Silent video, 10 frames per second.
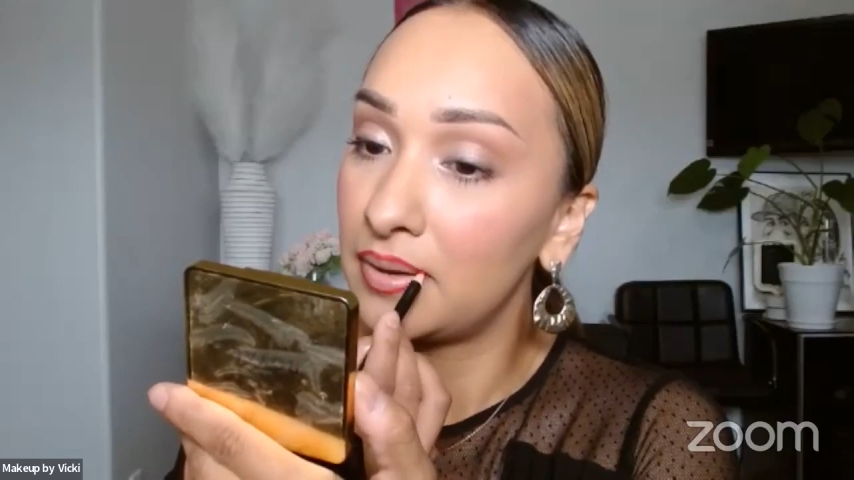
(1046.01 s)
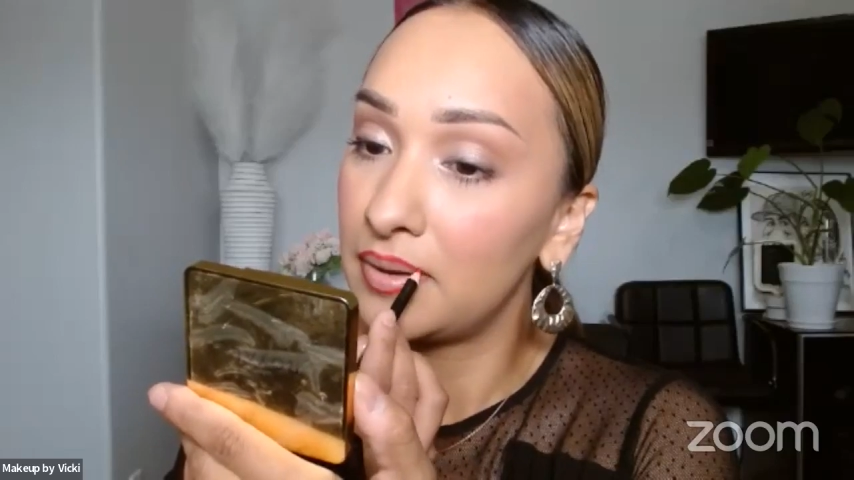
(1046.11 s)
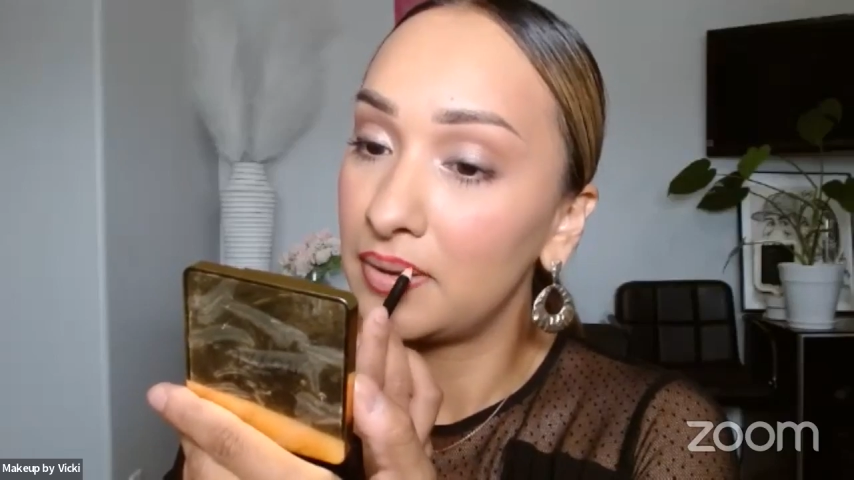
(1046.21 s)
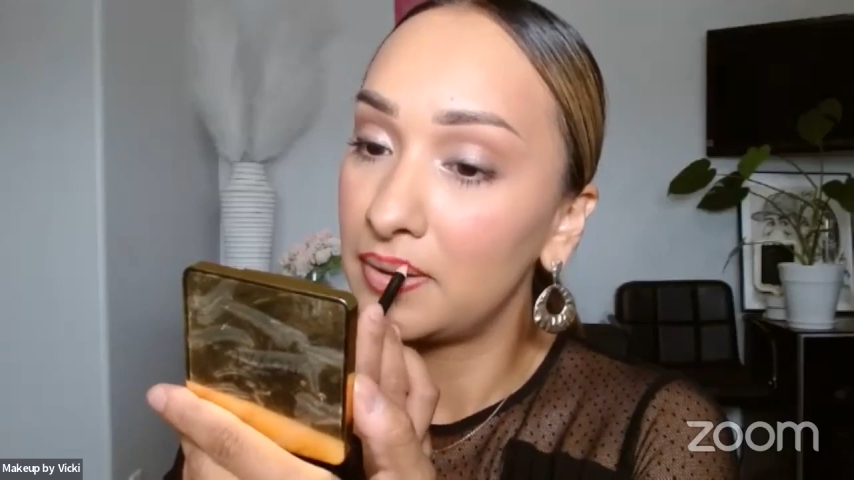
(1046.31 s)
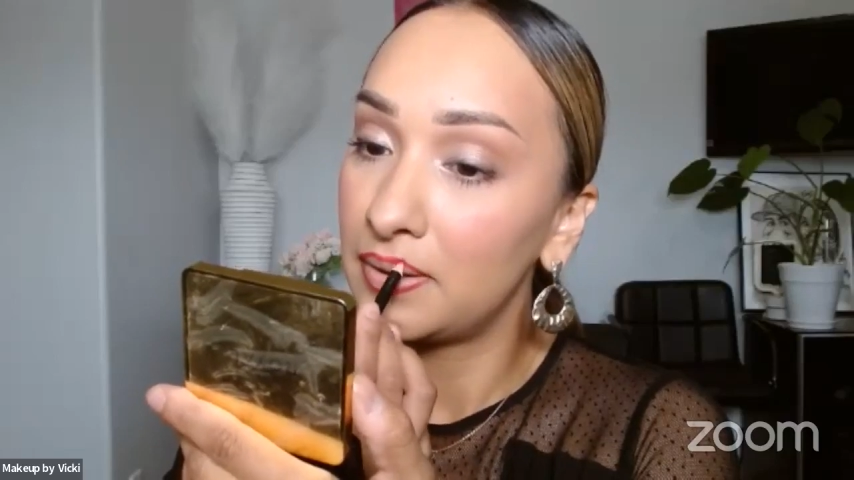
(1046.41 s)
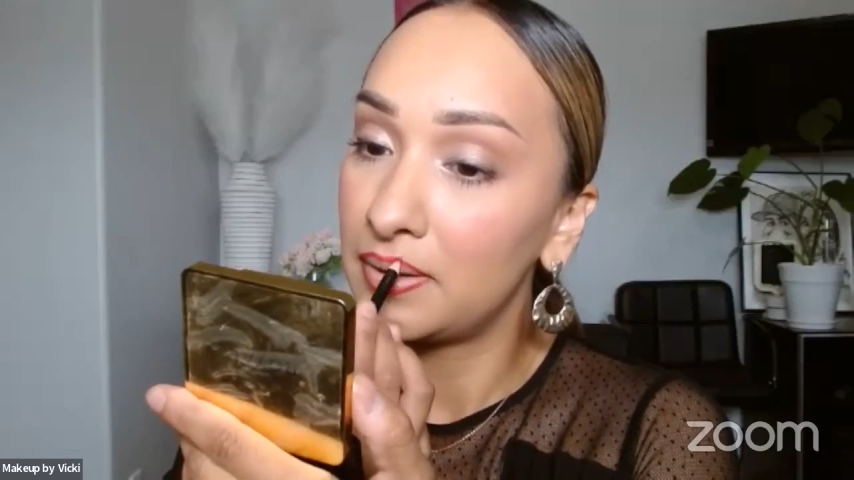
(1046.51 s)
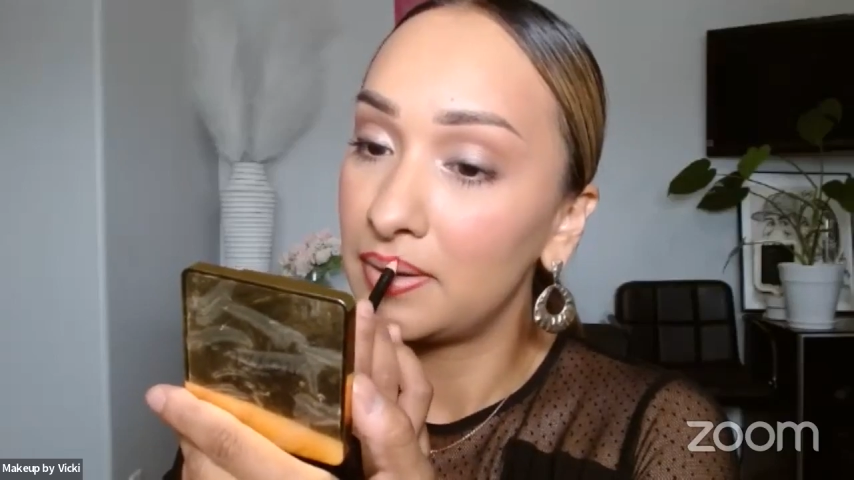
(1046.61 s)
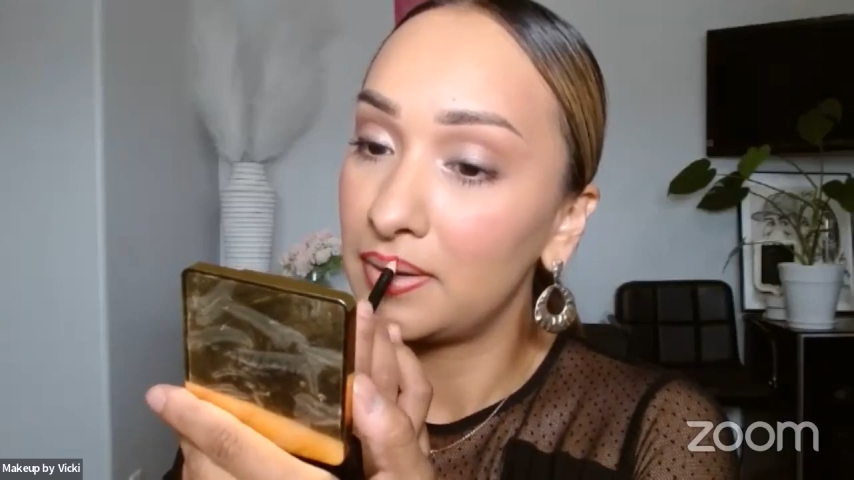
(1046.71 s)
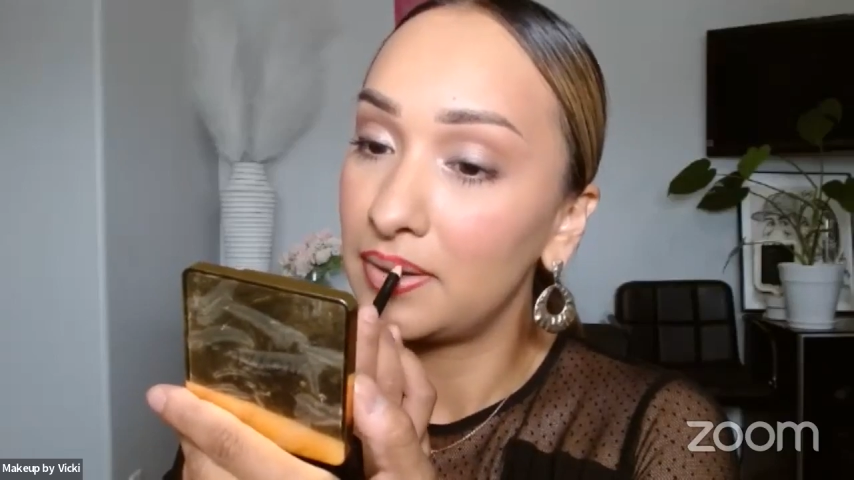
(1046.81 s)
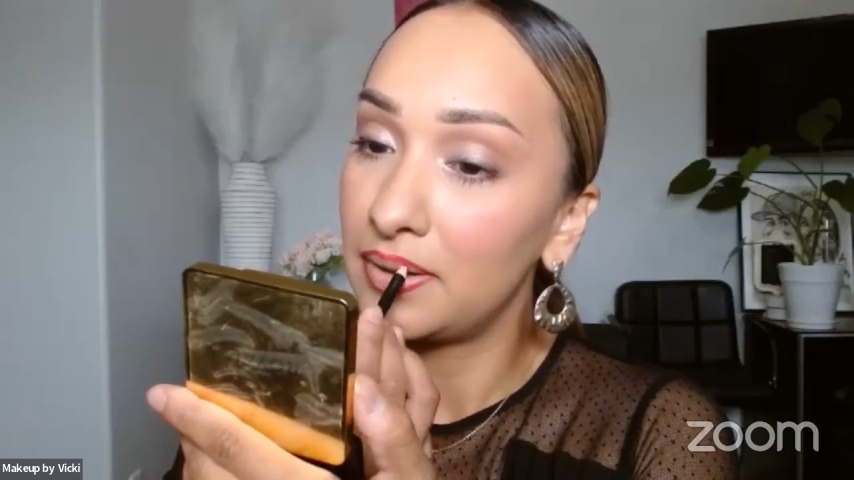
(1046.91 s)
Normally
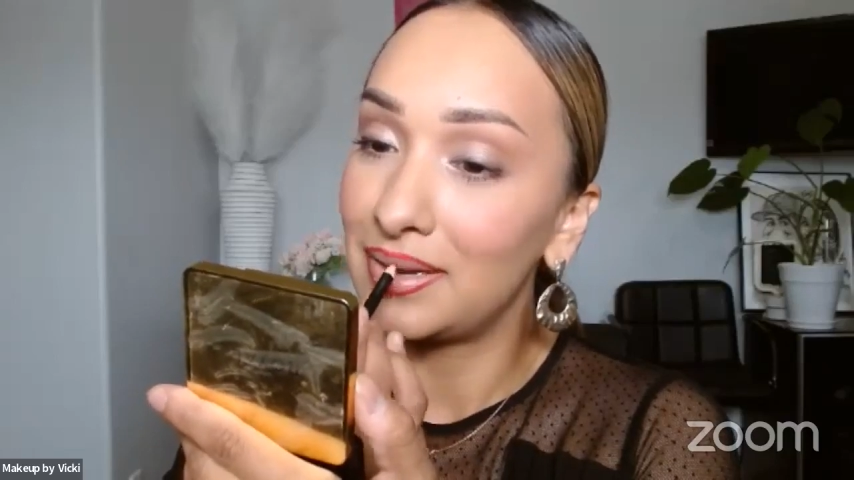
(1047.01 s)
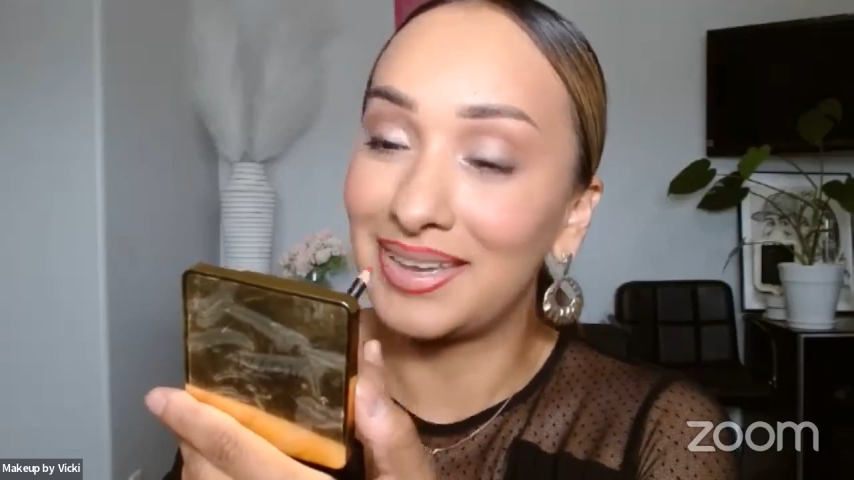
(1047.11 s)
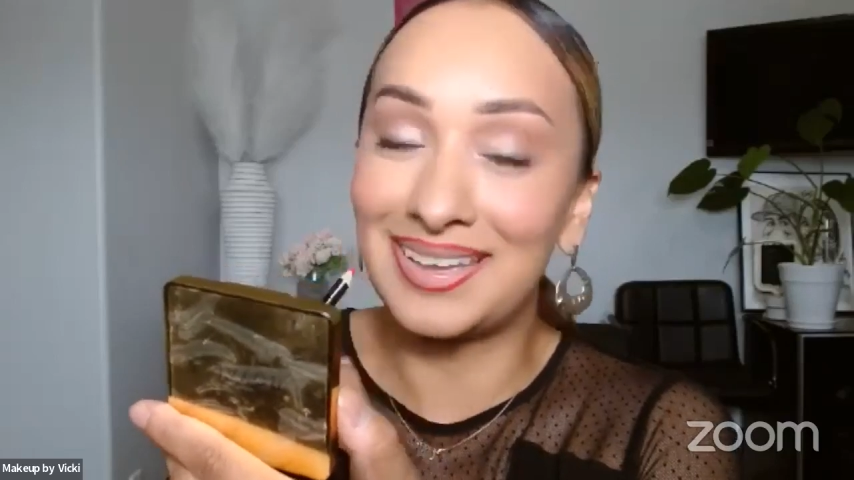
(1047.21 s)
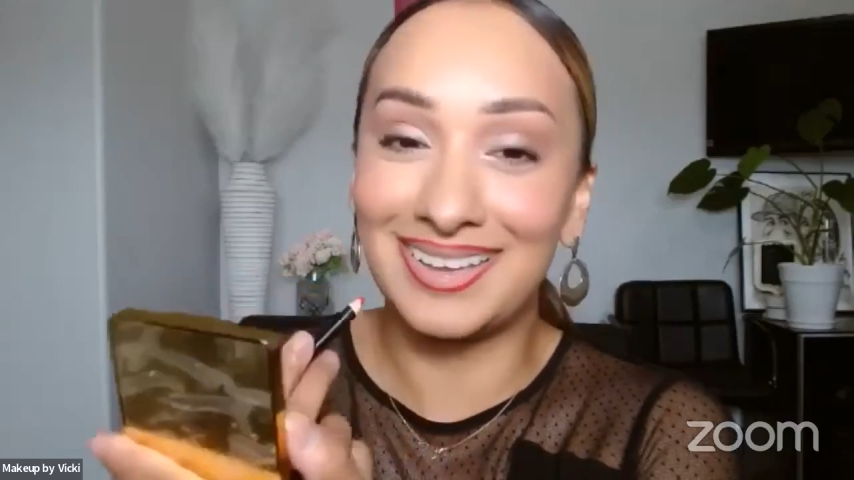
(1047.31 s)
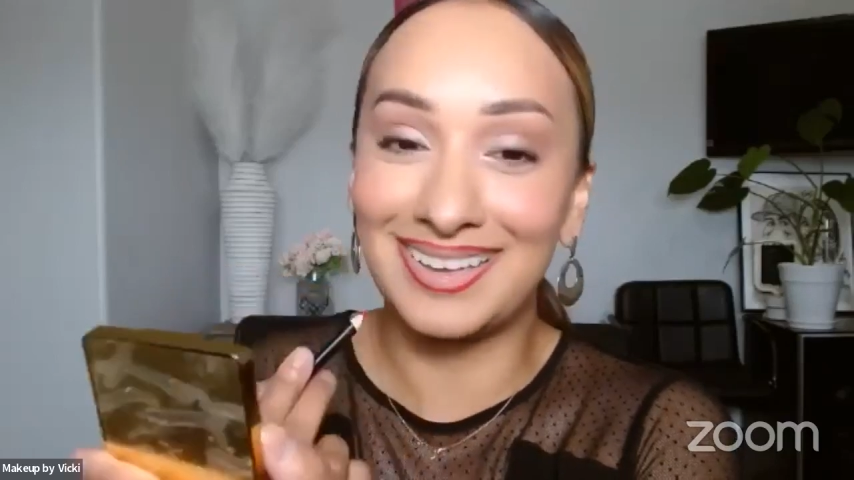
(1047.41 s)
it's me just getting all